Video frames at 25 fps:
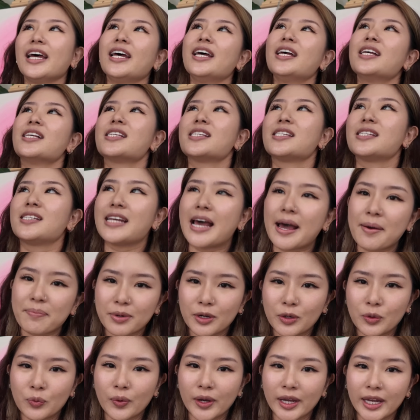step
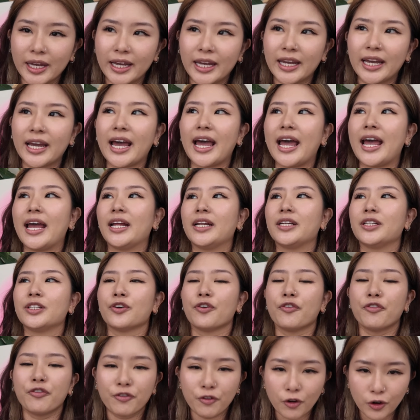away and
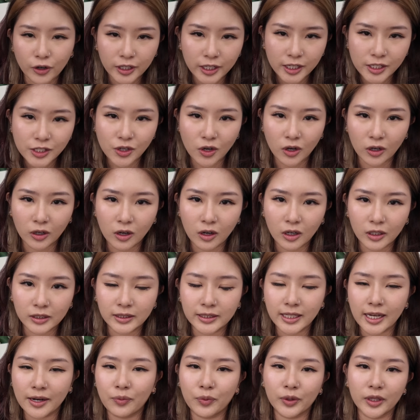focus on
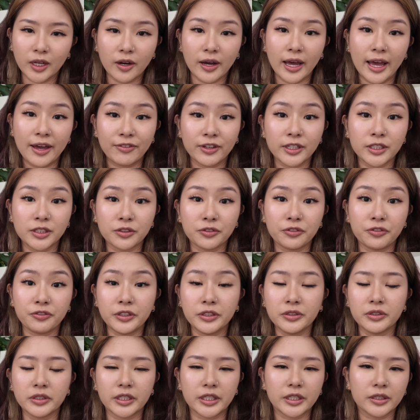content without having to
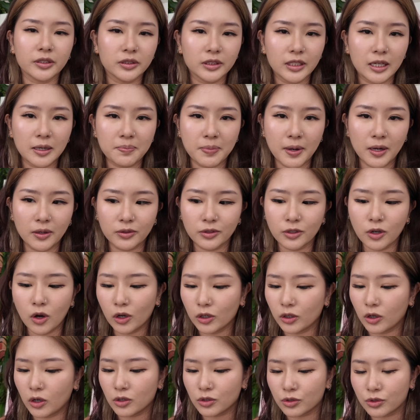feel guilt about not
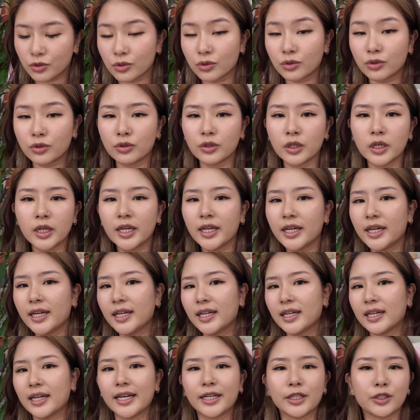also
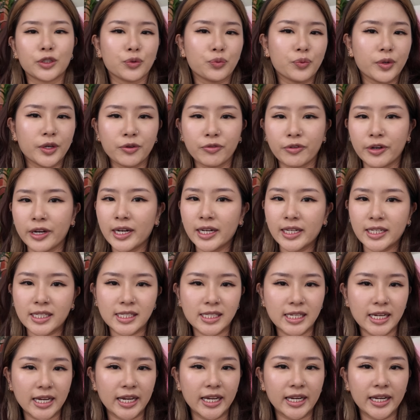like doing real
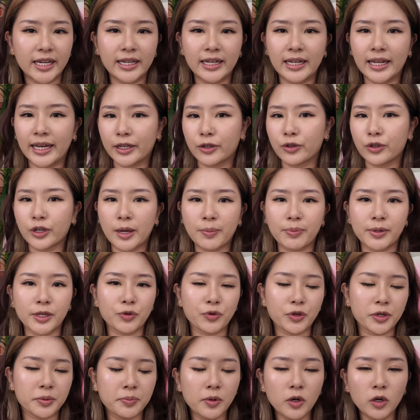estate and like, could I be
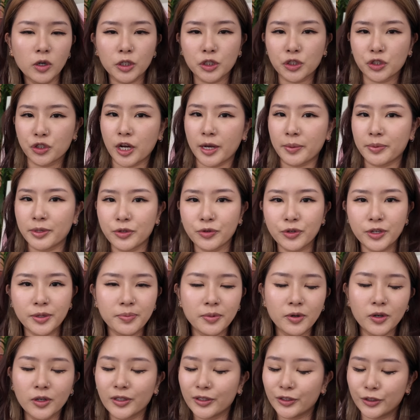doing more? Should I be doing
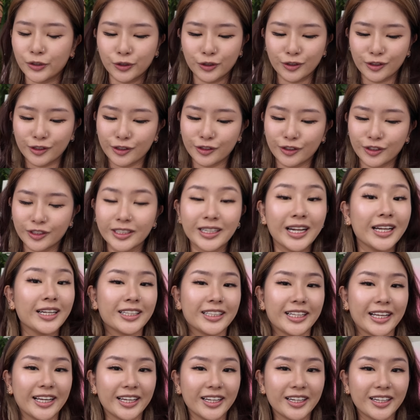more? No, none of
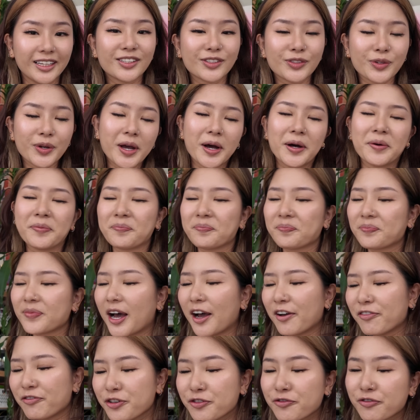that. So yeah, I
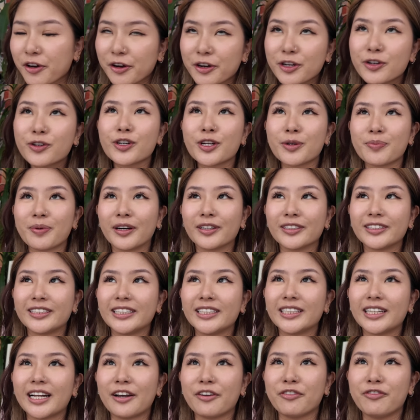feel very good about
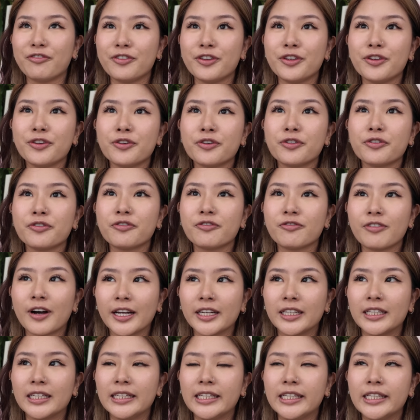it. I feel
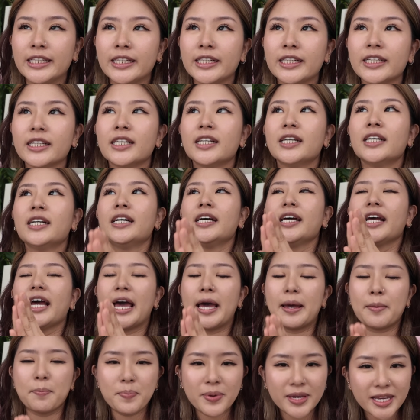finally
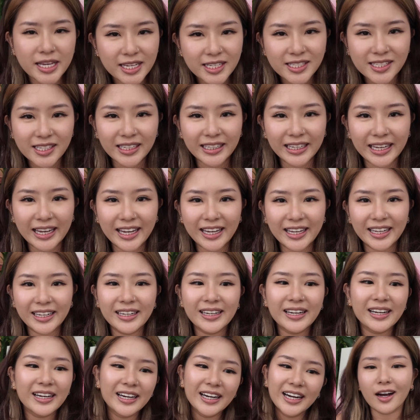at peace
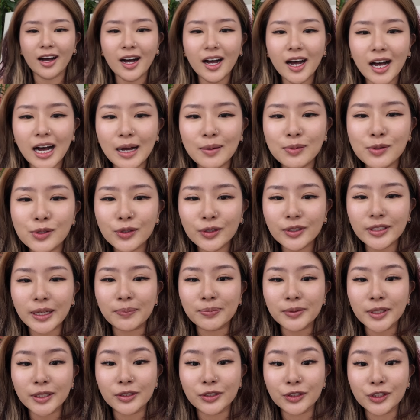again. I'm so
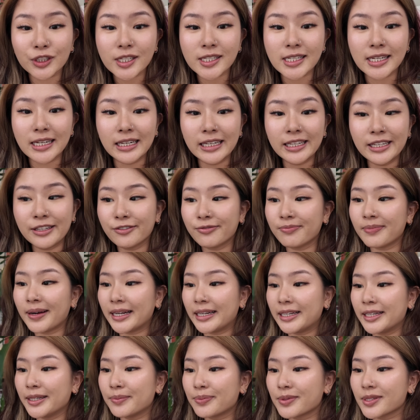tempted to just leave my
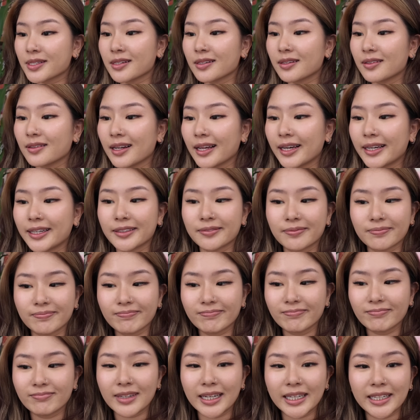lips like
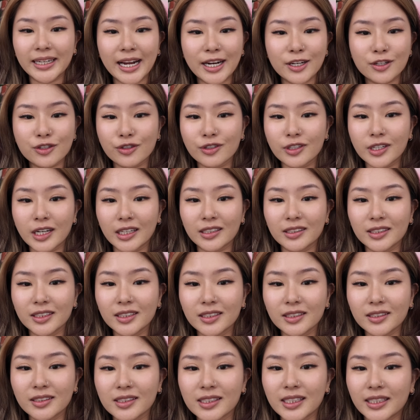my natural color
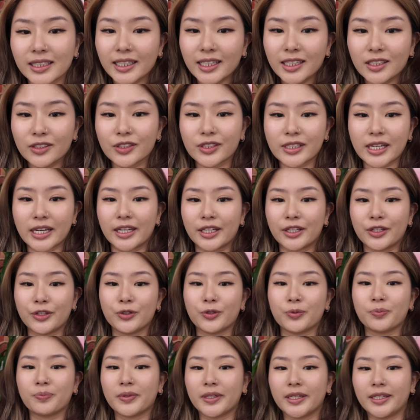because I think it looks kind of
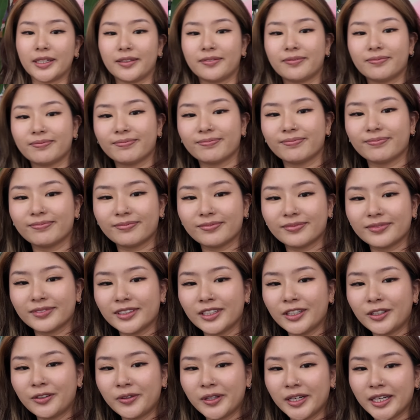cute, but you
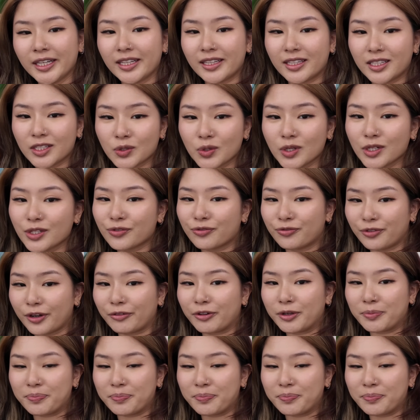know what? This one's very